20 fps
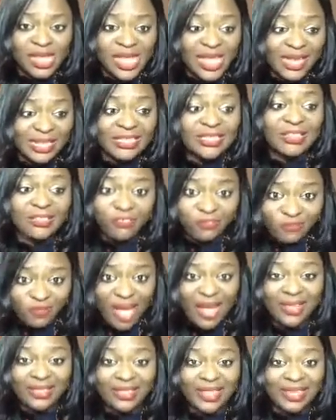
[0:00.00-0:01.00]
it's the
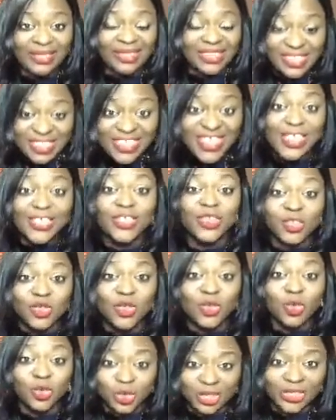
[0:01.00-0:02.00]
fact that this
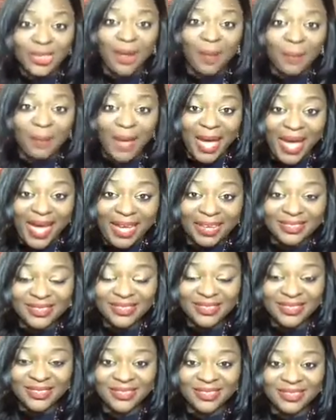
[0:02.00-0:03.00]
too shall
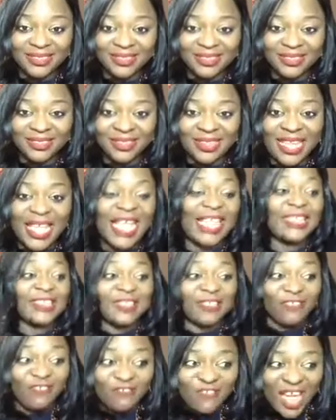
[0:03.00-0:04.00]
pass. It's
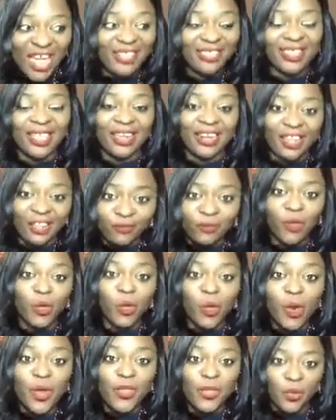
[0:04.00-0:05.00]
the fact that if you're
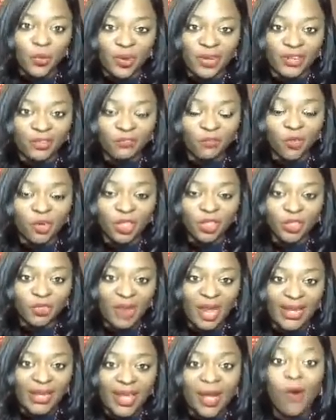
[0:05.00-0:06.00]
going through a divorce
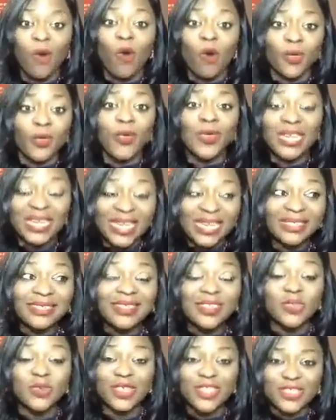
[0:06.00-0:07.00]
right now, all you need to
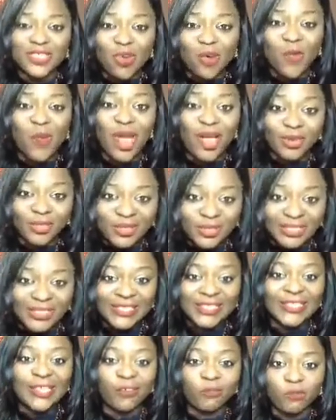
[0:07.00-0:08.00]
do is surround
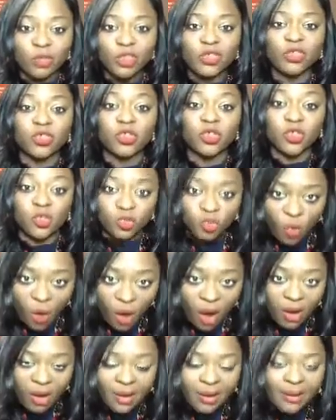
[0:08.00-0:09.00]
yourself with
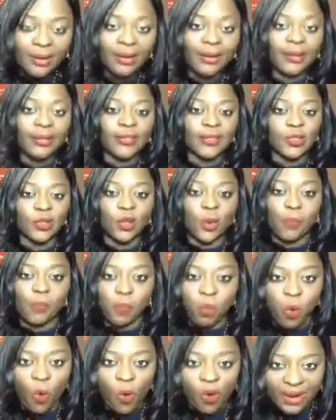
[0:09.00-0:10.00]
strong,
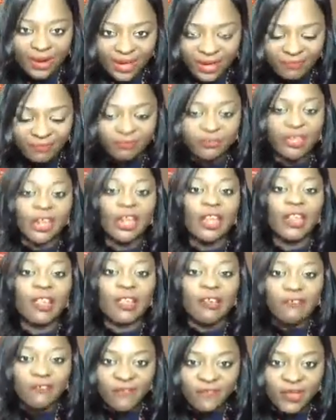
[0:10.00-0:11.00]
supportive,
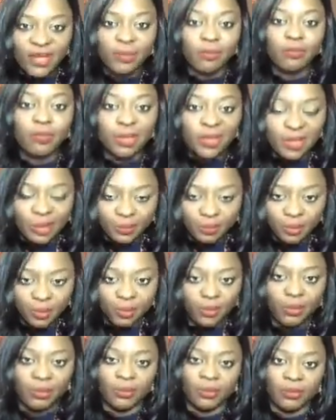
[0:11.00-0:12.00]
loving people.
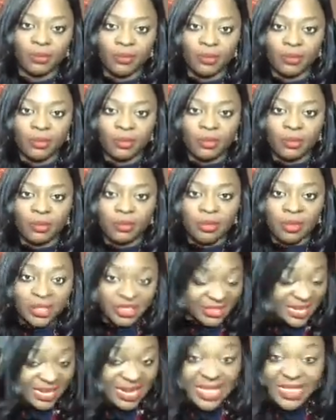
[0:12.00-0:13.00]

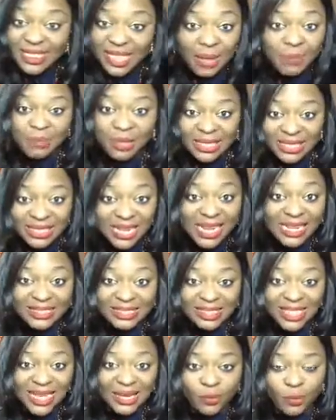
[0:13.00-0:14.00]
Because anything besides
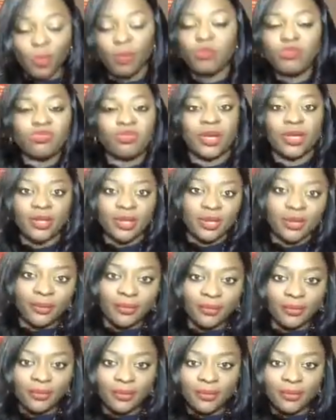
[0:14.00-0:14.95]
that will break you.